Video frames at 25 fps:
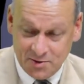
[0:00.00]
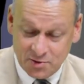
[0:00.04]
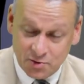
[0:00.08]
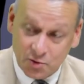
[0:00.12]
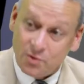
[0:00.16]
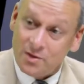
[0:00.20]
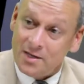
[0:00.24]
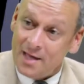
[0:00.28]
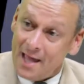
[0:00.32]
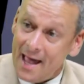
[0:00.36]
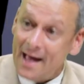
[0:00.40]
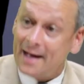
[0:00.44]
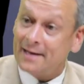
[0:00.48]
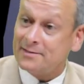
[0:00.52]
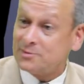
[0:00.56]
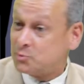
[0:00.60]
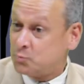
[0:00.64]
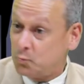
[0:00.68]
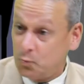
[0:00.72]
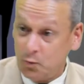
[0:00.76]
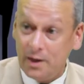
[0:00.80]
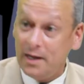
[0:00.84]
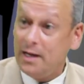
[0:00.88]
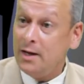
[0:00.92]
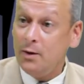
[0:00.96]
So
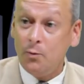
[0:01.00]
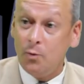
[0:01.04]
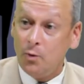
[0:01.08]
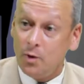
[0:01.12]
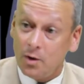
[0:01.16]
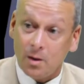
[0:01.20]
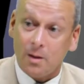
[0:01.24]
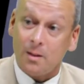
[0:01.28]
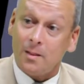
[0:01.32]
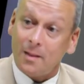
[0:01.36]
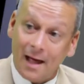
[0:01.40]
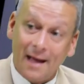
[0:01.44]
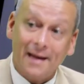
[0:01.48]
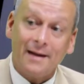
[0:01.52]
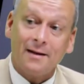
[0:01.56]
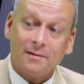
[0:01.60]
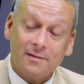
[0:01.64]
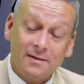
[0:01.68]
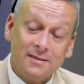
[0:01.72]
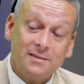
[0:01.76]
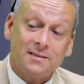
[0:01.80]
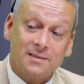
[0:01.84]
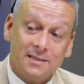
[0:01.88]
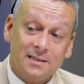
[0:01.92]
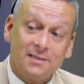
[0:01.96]
yes, we will
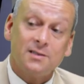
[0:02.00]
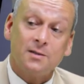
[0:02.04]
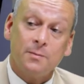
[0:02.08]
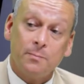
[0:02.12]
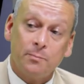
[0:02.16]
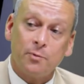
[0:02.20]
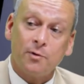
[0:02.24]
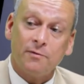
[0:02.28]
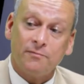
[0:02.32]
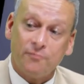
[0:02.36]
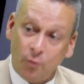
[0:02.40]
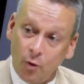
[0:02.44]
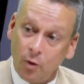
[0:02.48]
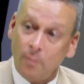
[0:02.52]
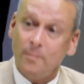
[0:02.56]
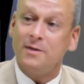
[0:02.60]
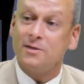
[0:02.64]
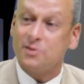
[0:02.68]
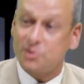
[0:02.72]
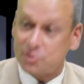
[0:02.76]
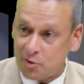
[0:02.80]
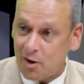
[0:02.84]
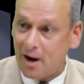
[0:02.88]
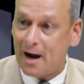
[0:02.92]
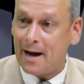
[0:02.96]
likely see some
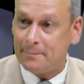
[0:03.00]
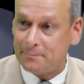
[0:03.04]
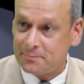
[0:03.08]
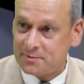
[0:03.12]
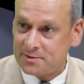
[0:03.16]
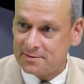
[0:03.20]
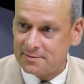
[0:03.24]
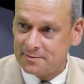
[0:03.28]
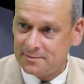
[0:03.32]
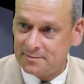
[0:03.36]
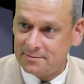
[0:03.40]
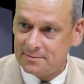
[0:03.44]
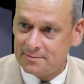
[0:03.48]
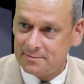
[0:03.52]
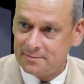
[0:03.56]
performance drops,